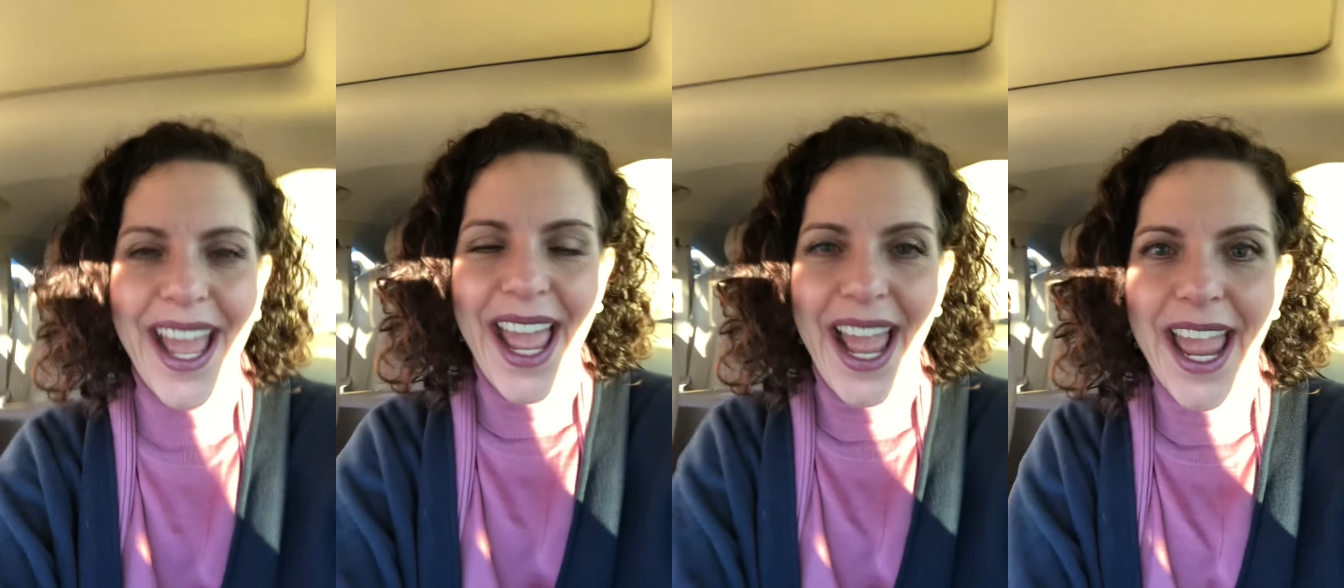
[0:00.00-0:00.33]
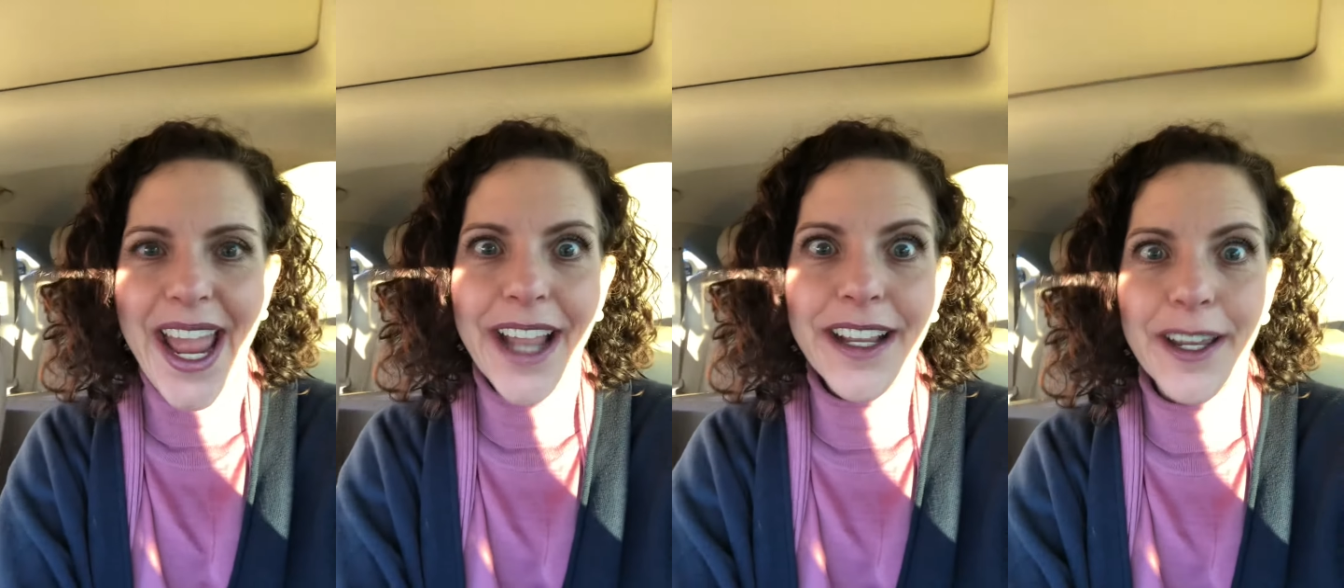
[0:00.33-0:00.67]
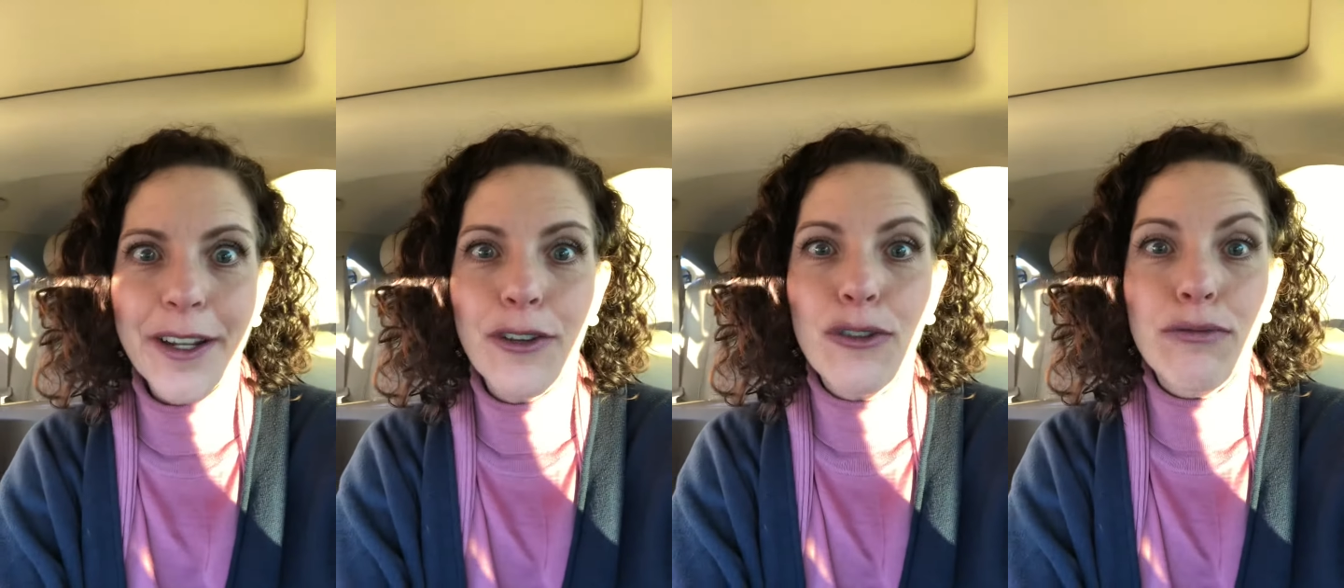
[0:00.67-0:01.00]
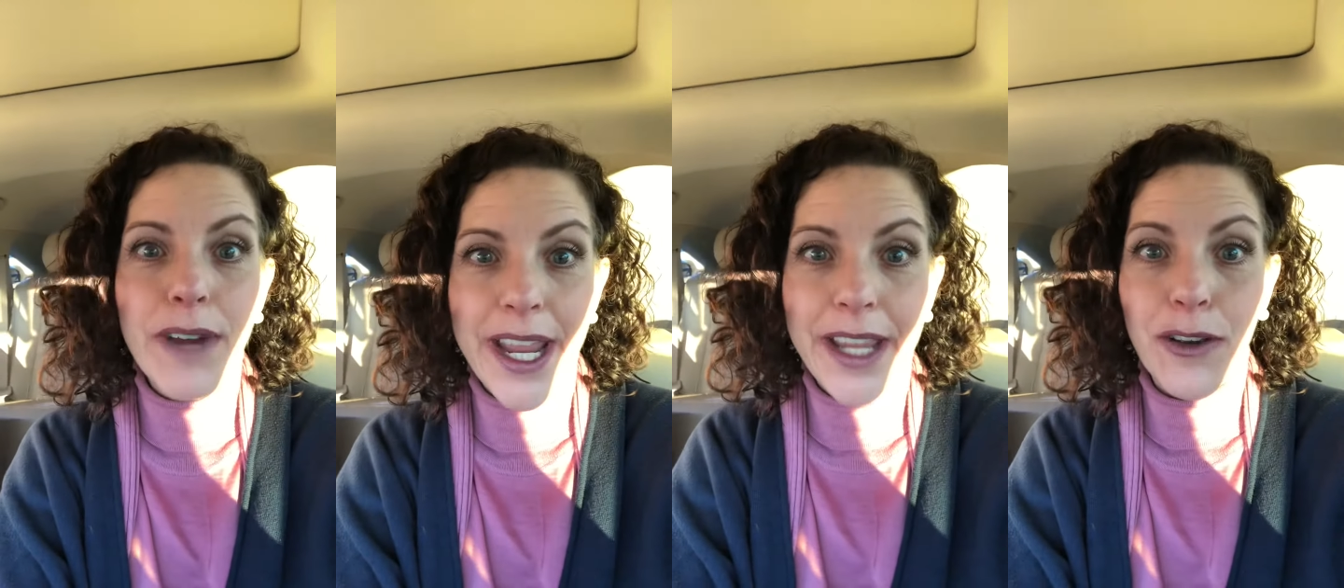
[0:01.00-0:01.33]
Hey, I got a
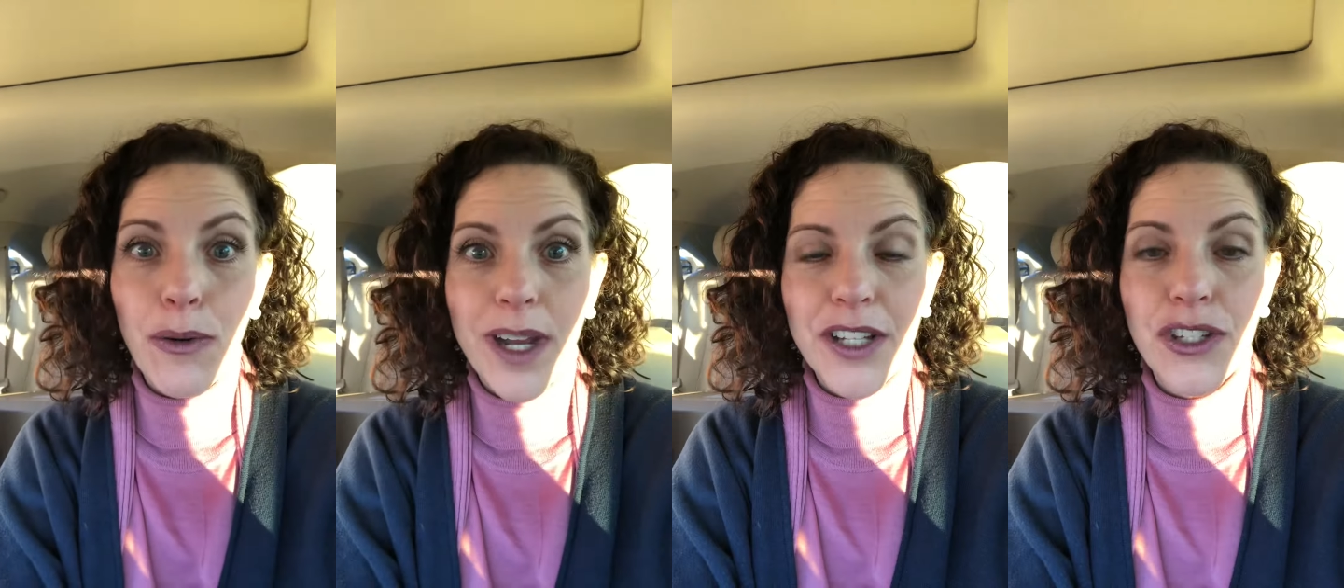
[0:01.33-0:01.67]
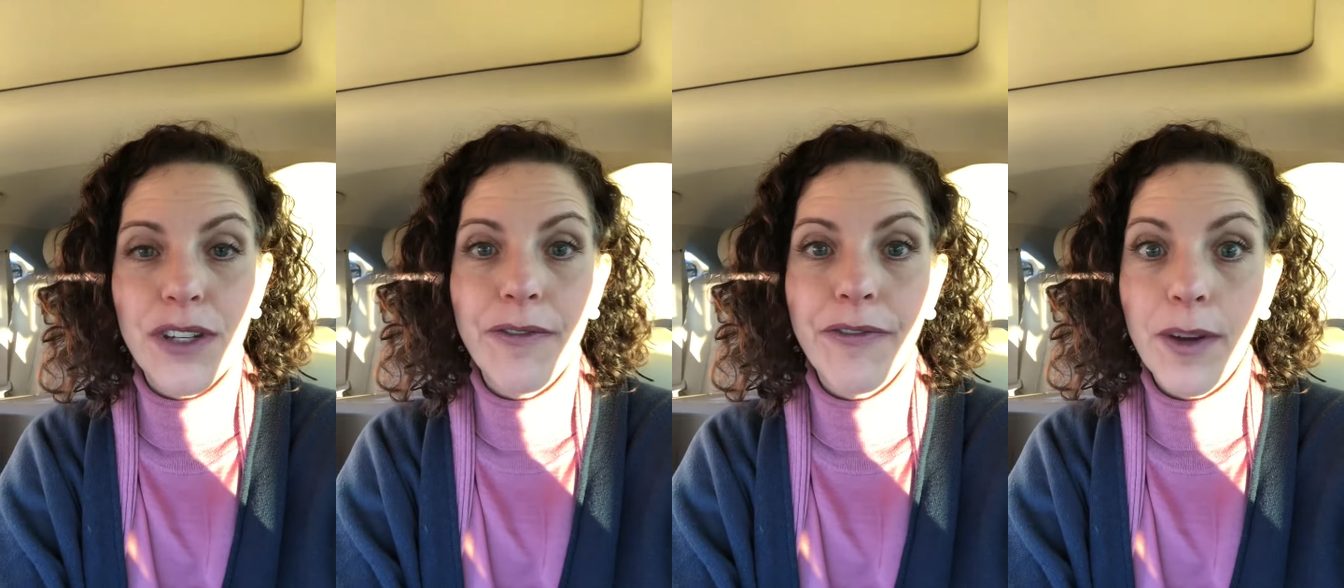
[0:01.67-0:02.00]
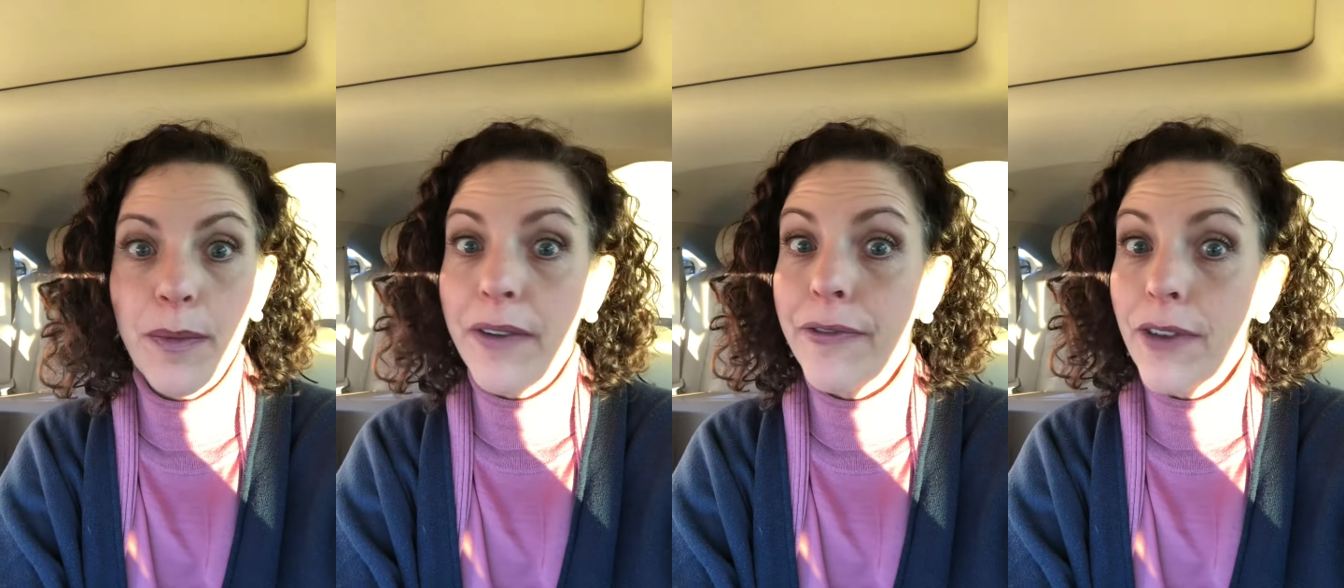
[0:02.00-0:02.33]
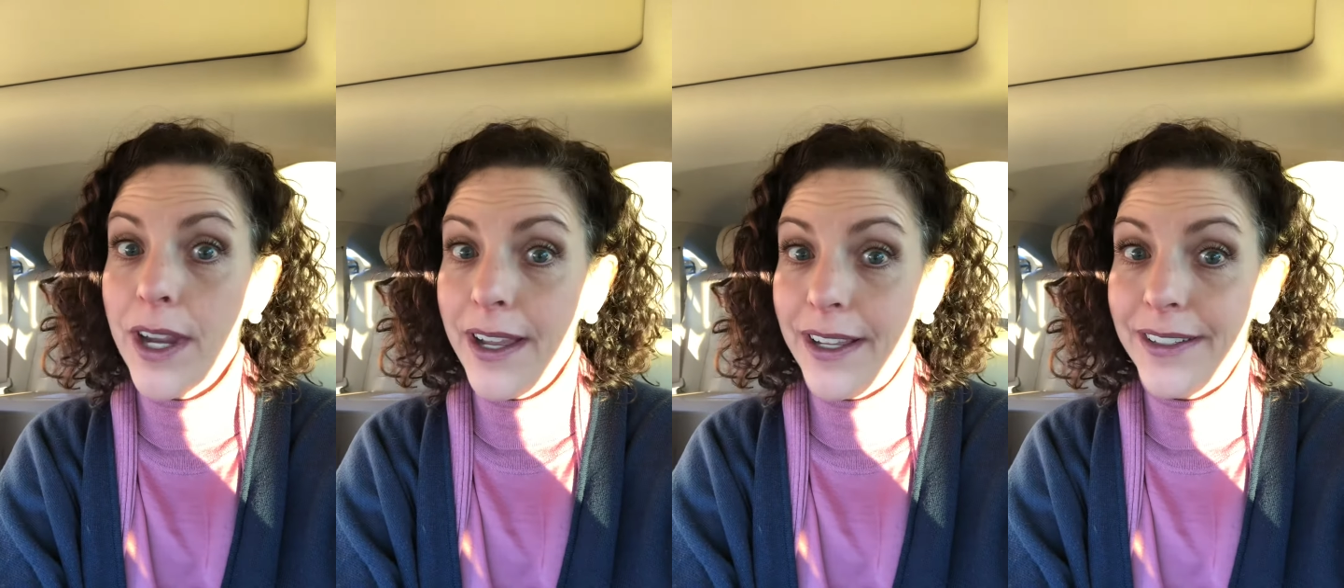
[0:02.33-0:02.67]
great question from a
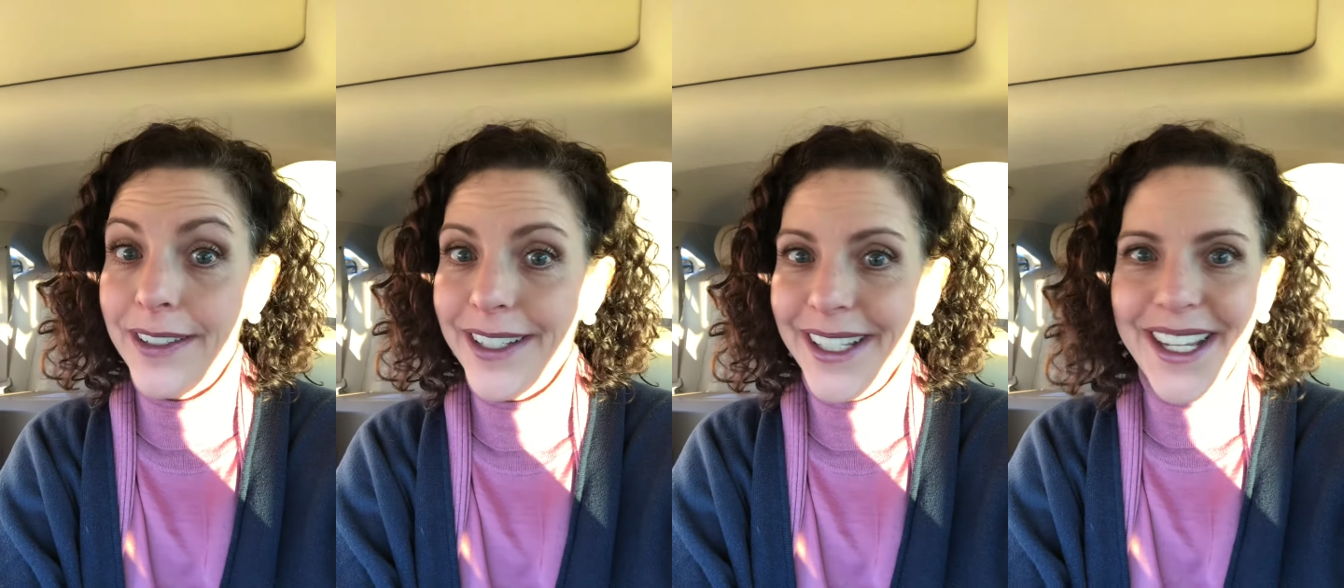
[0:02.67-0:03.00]
friend.